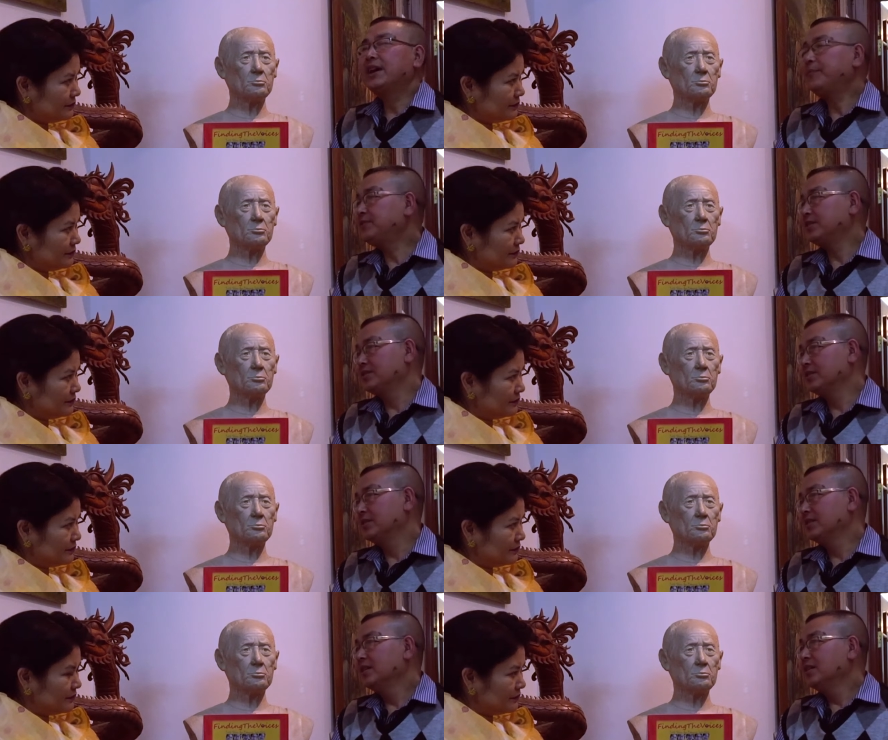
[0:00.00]
Speaker 1: tempted
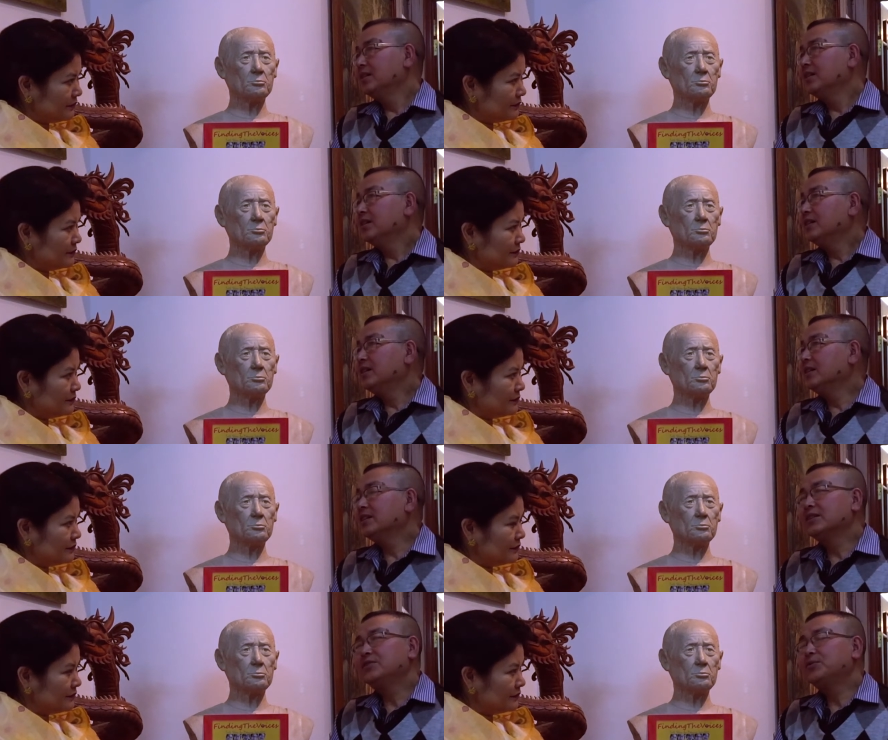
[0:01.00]

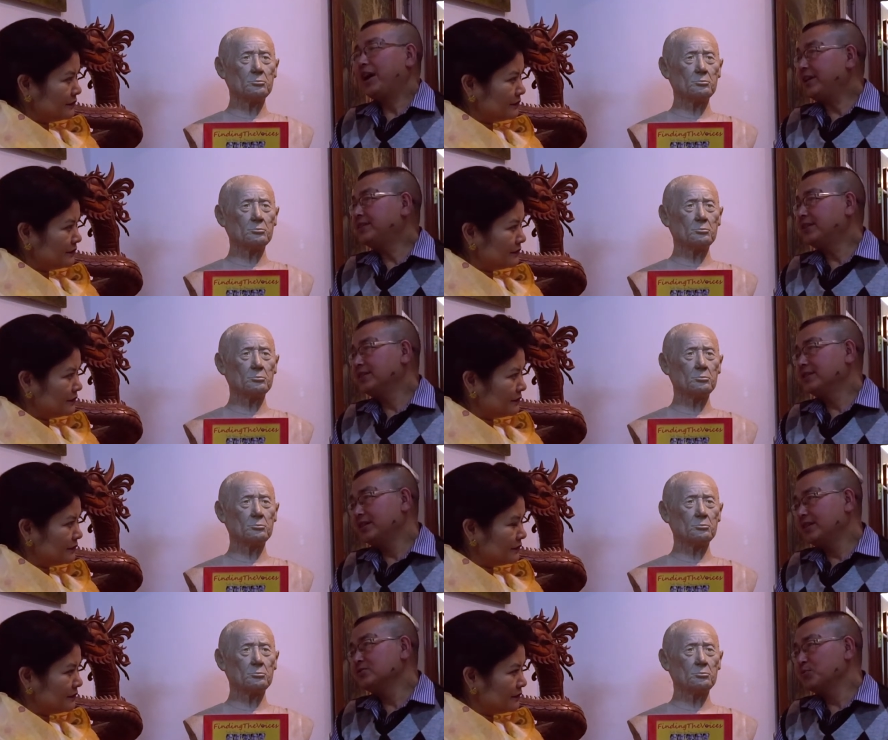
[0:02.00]
uh, to enter in the
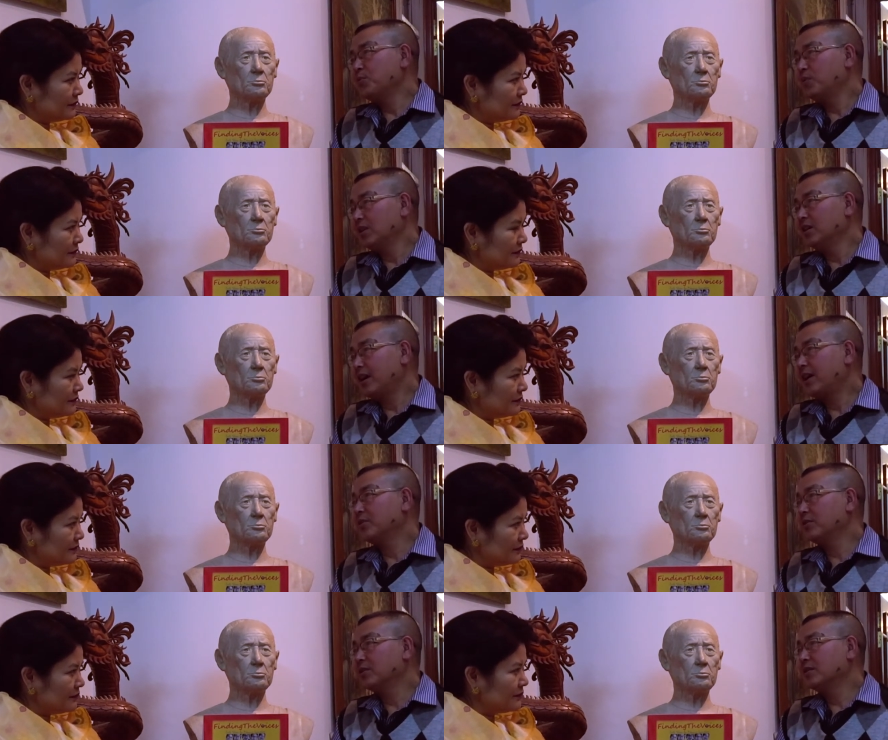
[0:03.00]
Guinness World
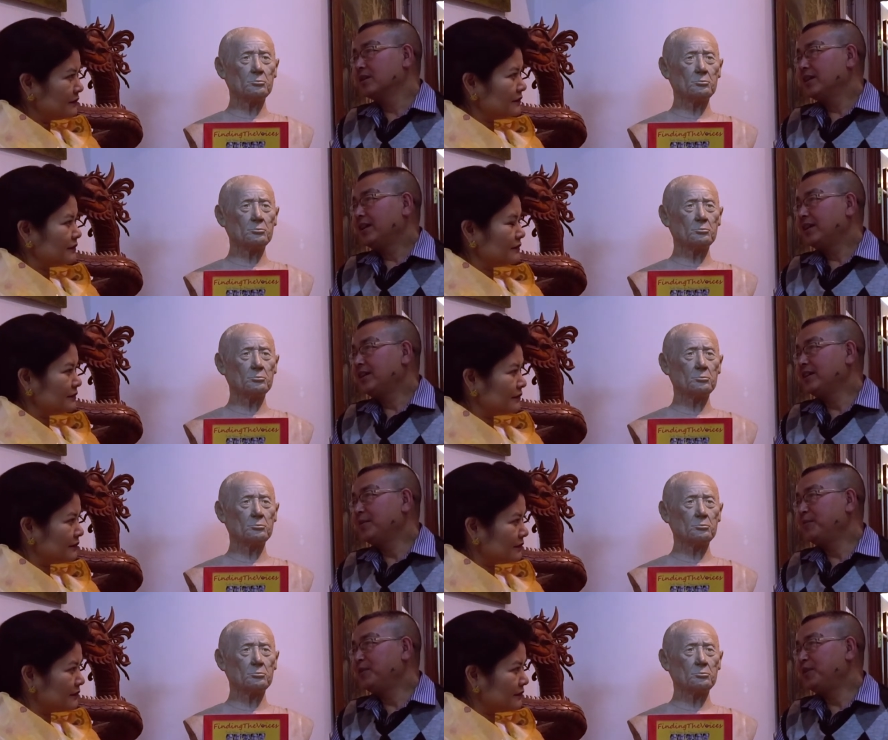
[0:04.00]
Record mm. in
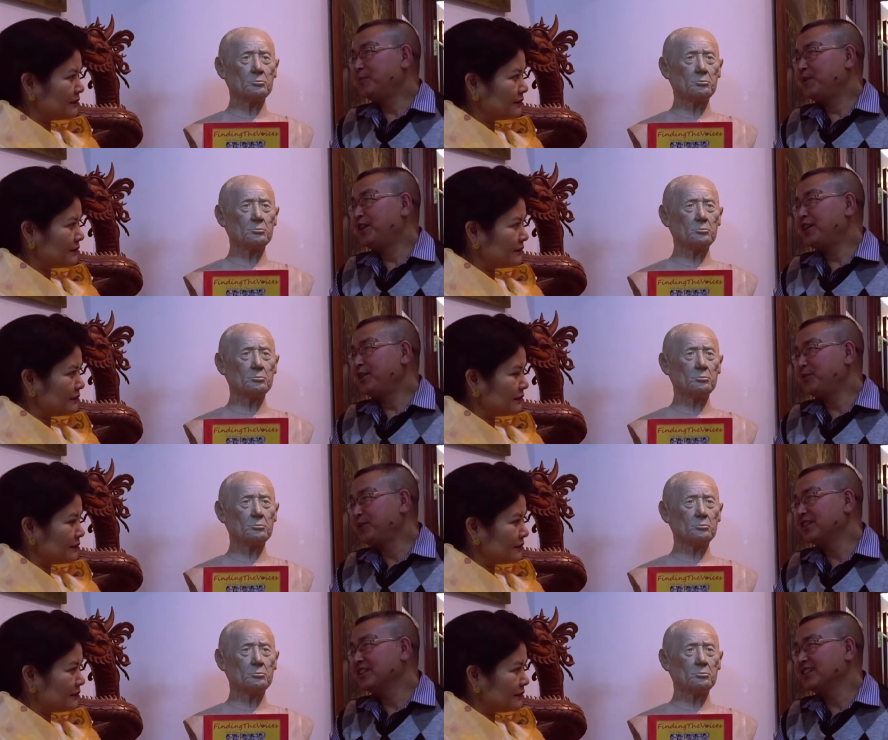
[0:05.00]
a very
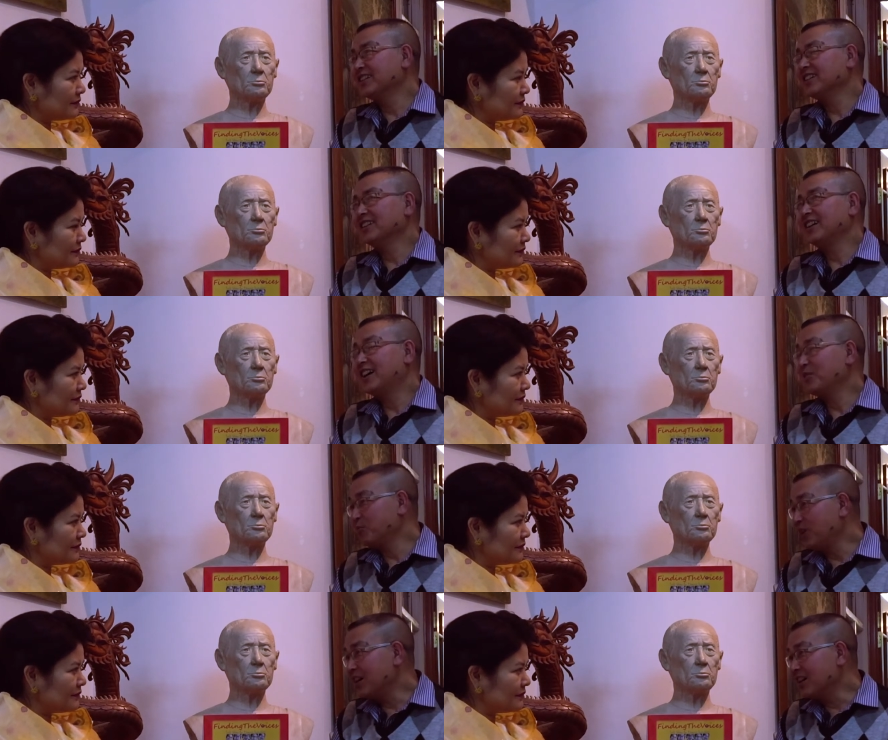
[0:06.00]
unique uh,
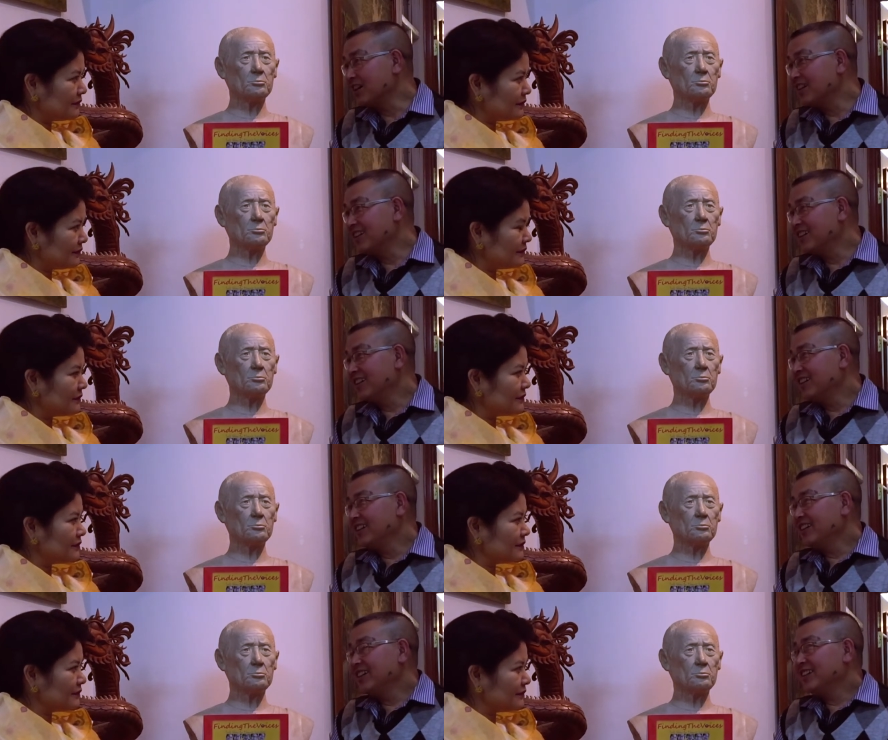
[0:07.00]
artwork. Mm.
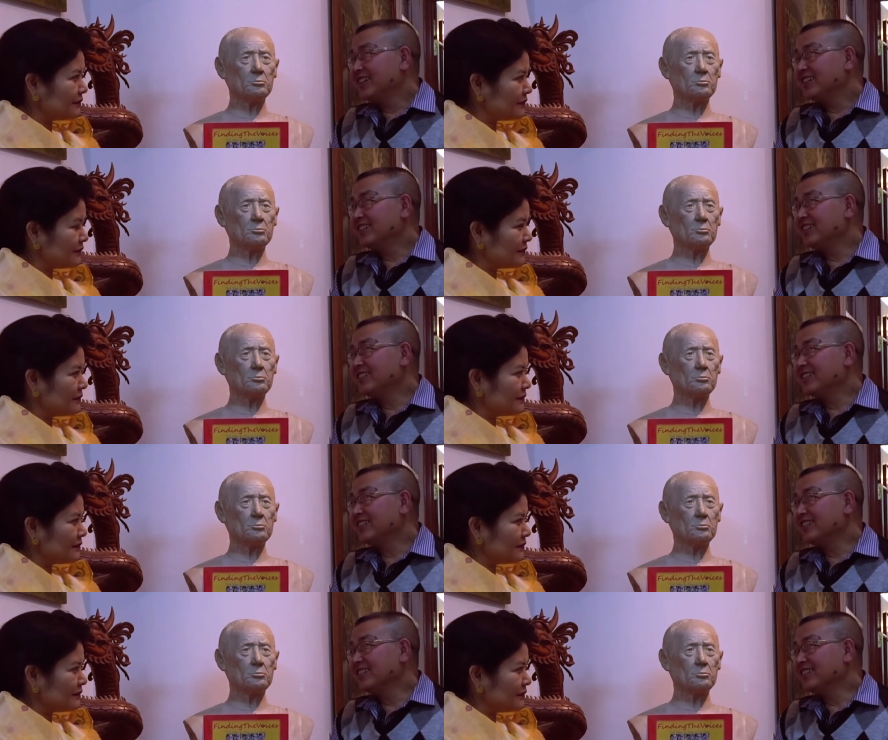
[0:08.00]

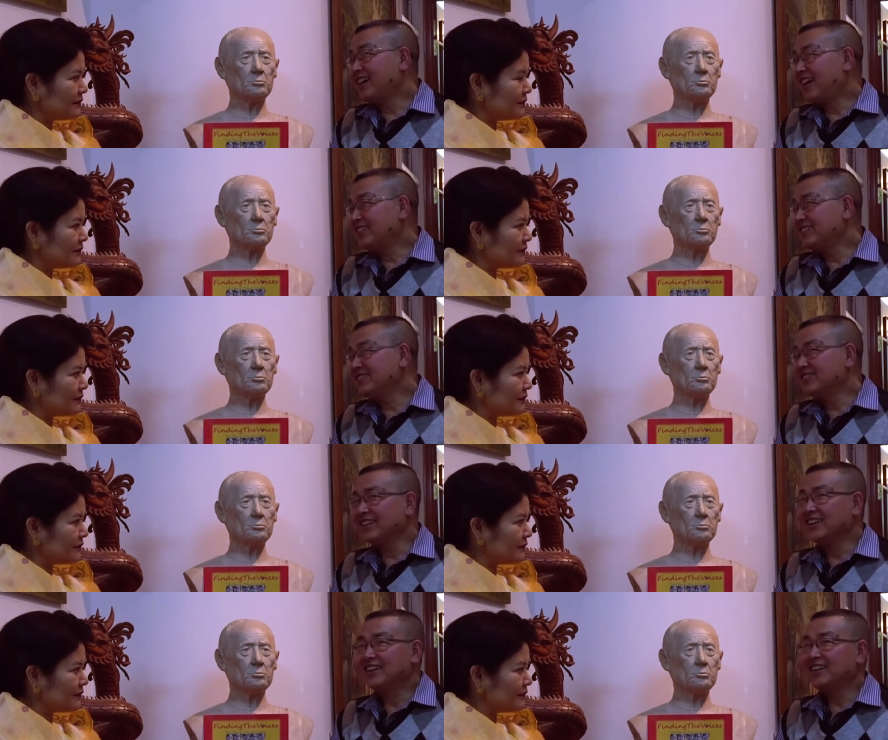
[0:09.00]
Mm, that is,
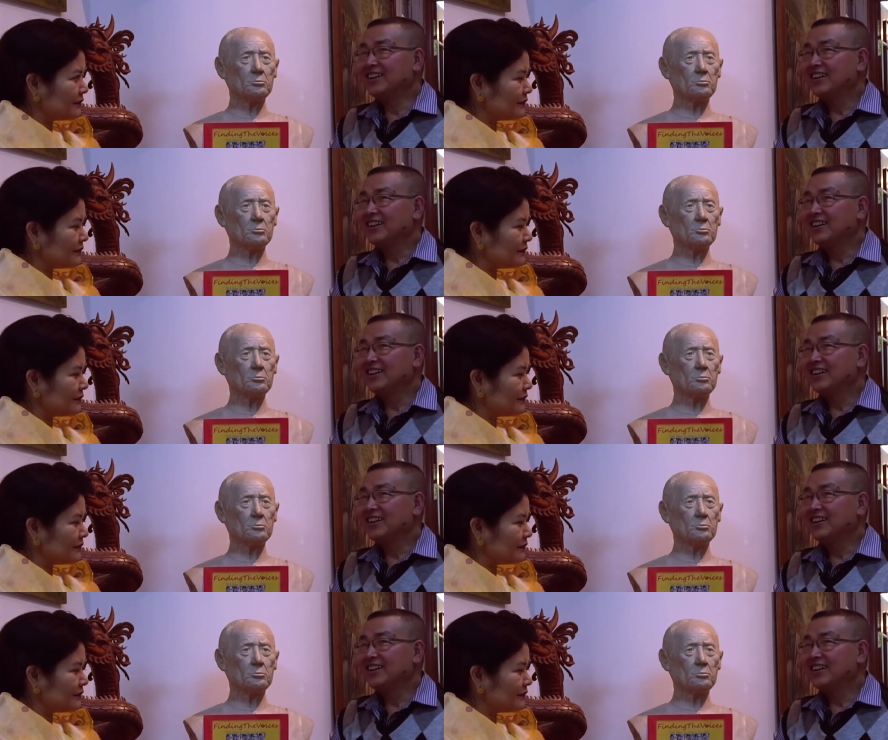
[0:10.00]
uh,